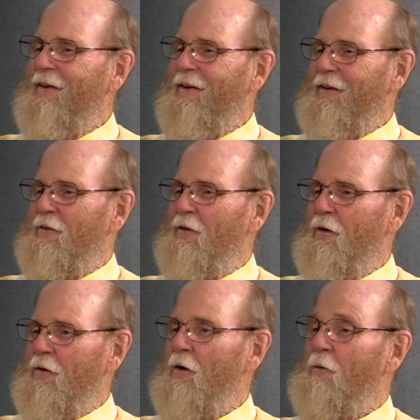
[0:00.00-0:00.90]
And
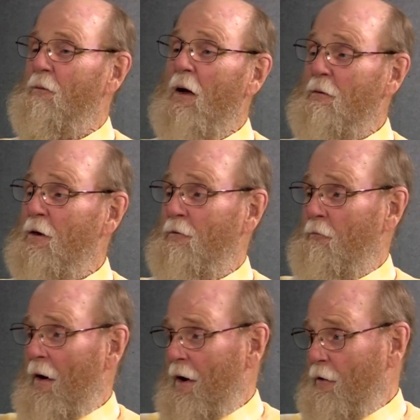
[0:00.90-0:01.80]
uh, you know, it's
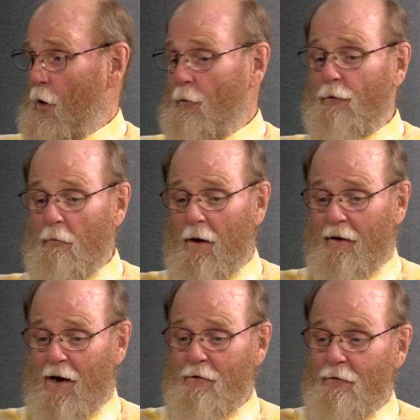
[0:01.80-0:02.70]
mine. No, it's
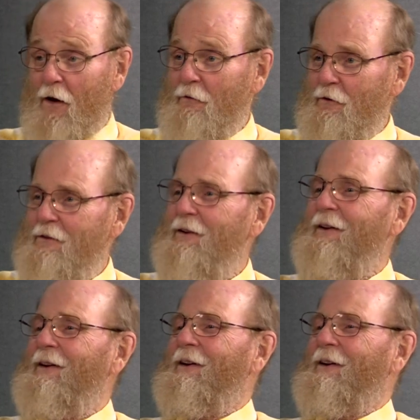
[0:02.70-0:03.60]
mine. I found yeah,
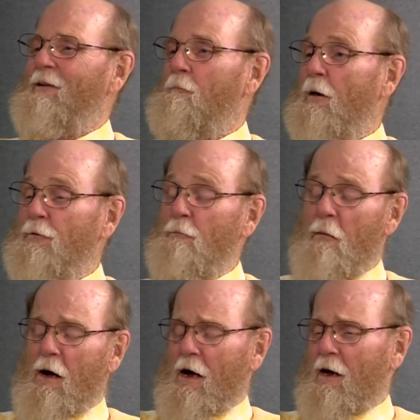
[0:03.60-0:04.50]
it. Yeah, yeah. well, well I
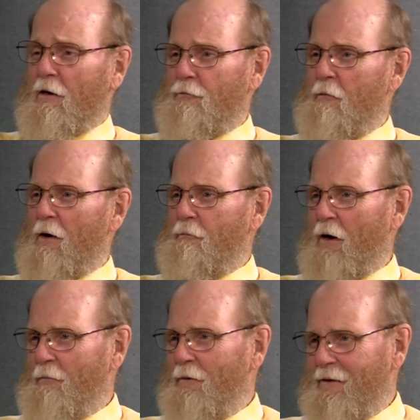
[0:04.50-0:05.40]
mean, mine, obviously, because
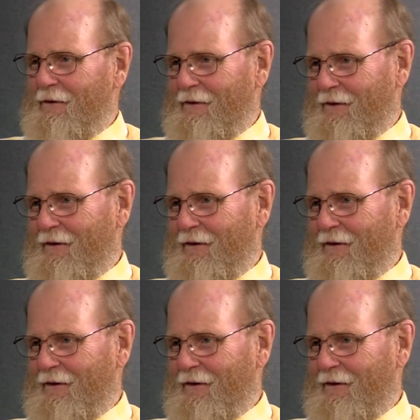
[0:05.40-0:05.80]
property. it's on their